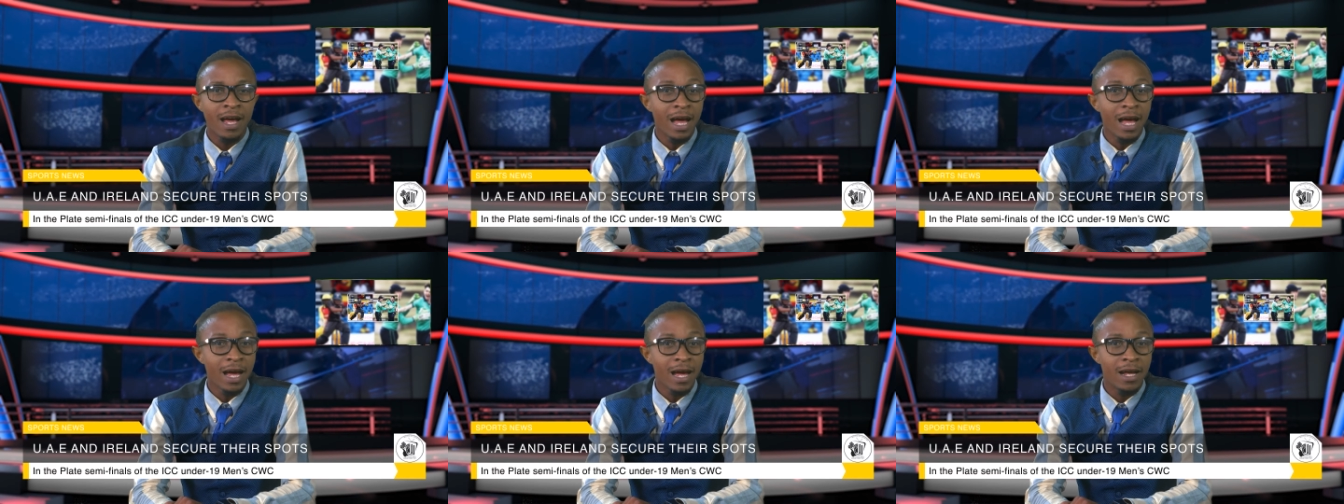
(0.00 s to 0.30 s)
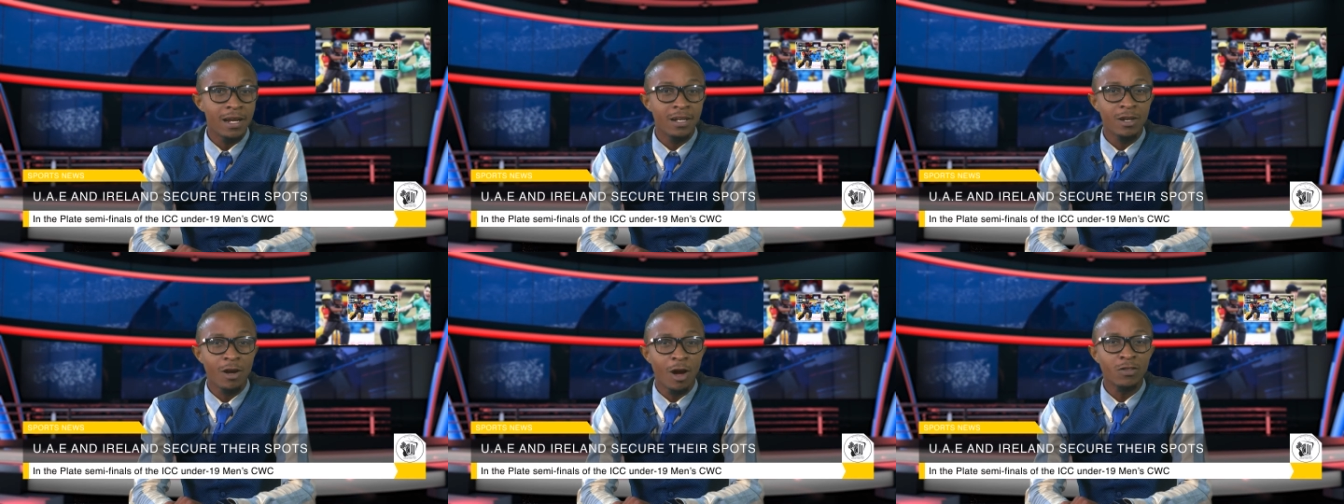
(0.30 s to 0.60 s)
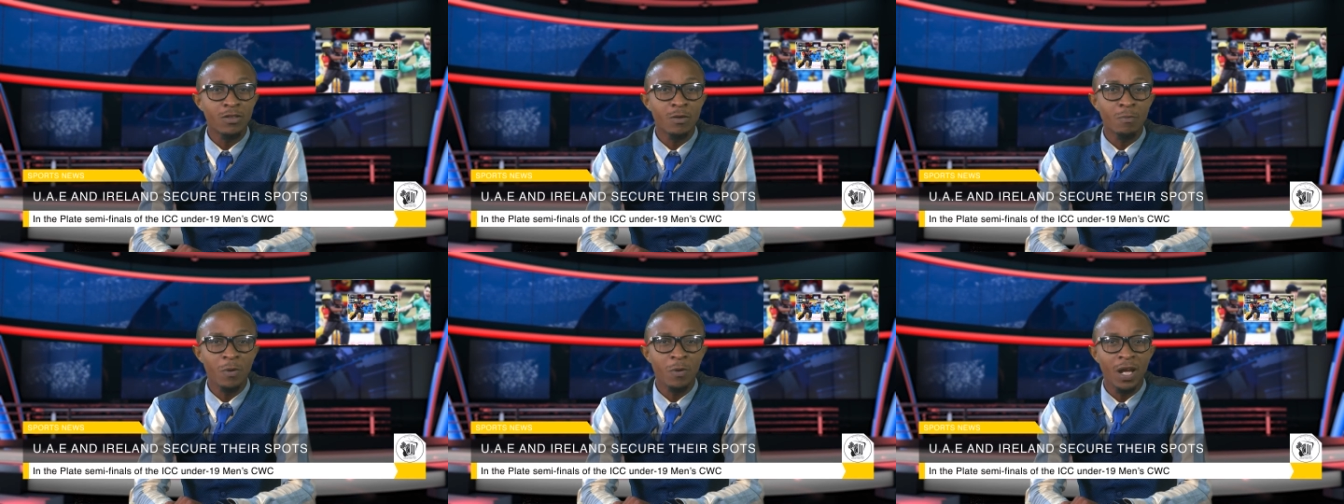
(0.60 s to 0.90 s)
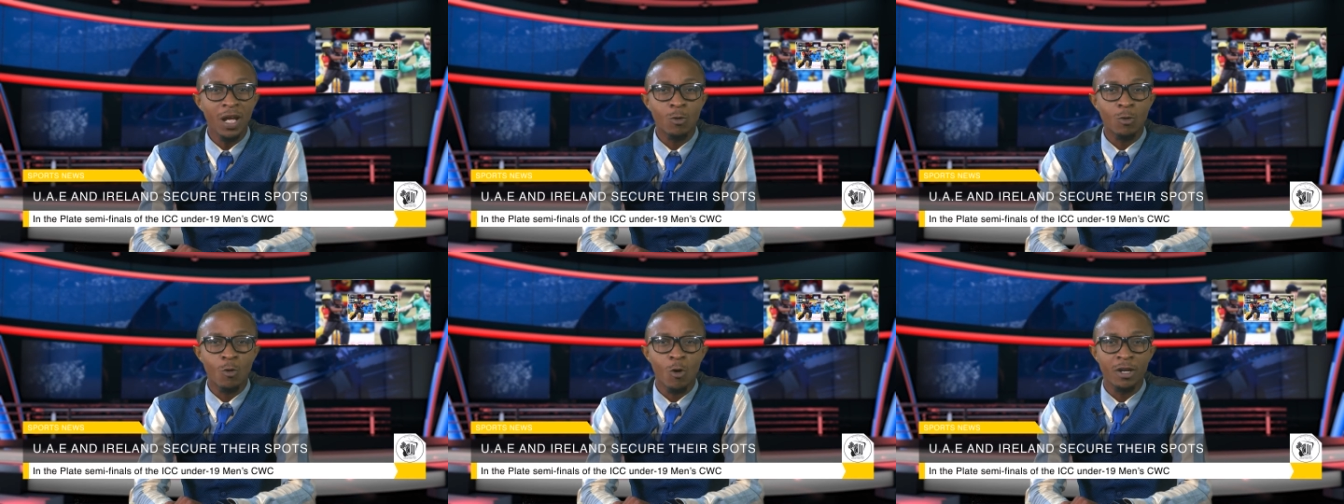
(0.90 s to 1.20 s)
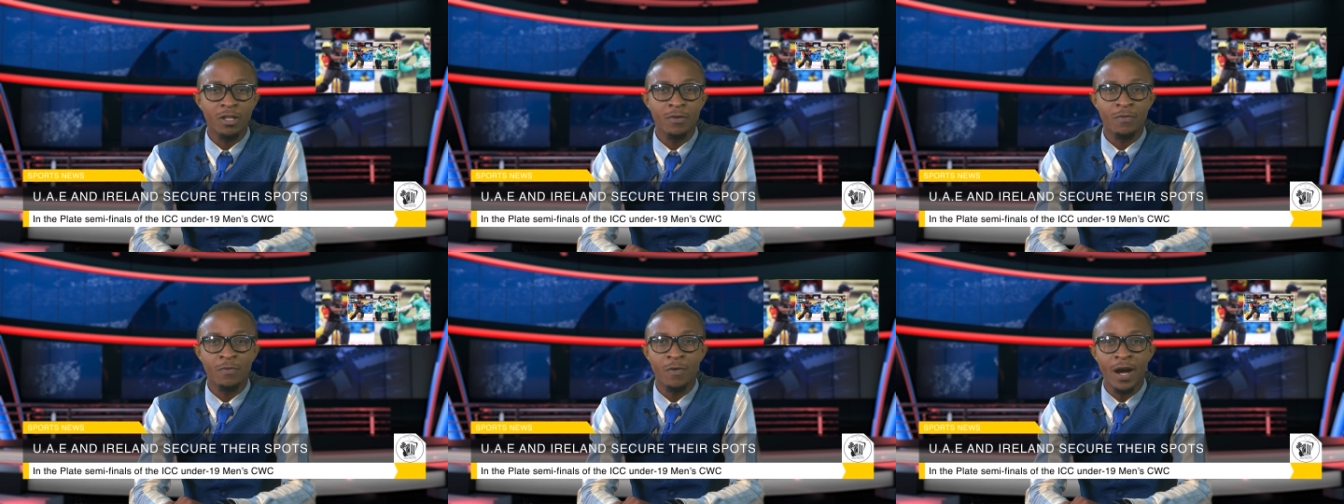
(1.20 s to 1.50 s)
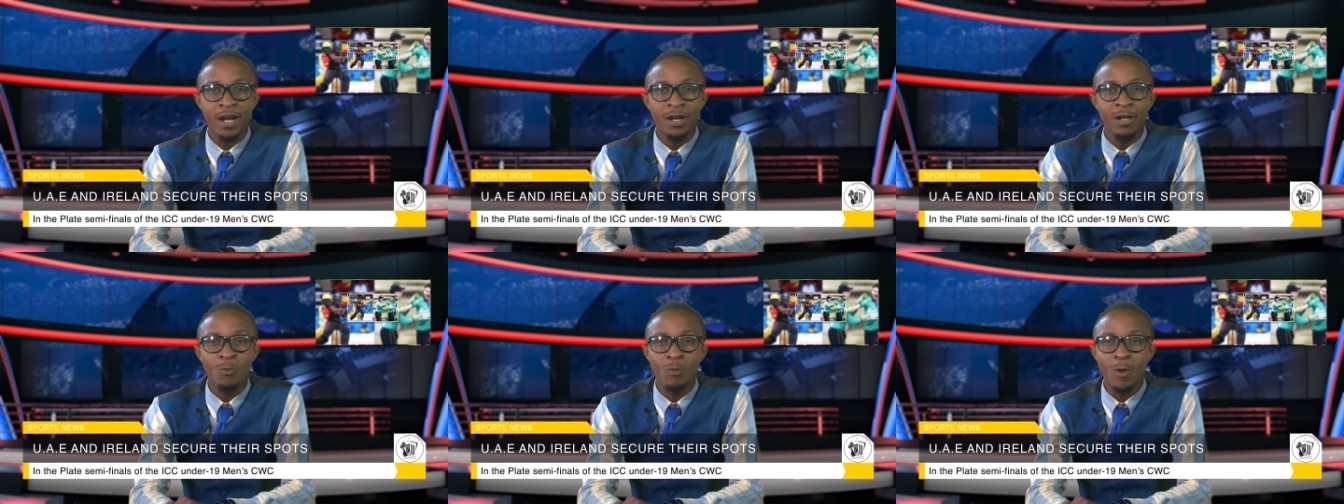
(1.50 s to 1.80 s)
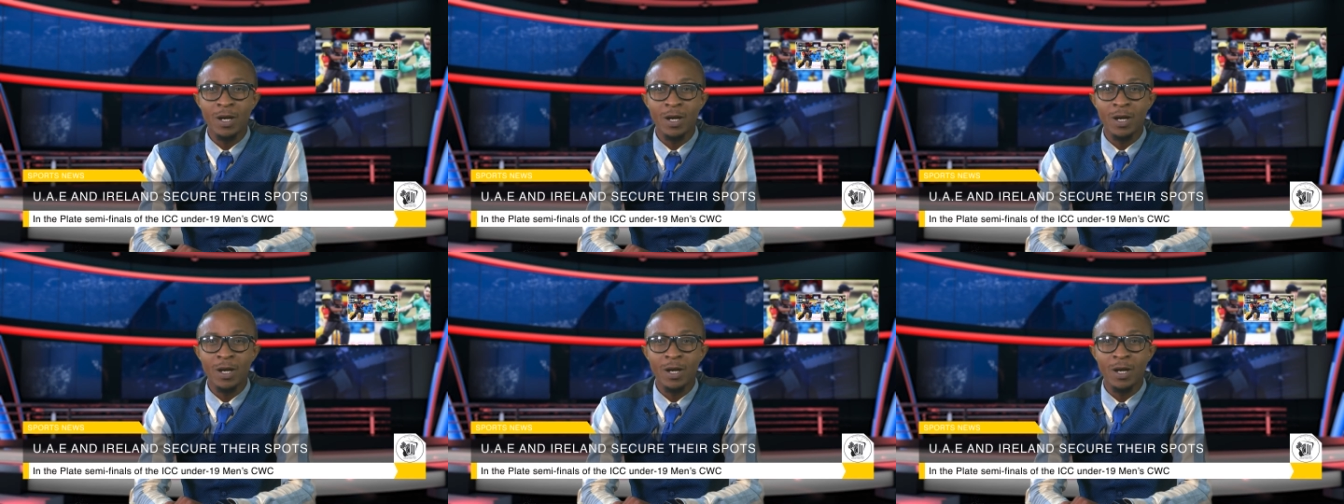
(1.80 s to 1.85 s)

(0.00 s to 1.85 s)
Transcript: and the other plate quarter-final,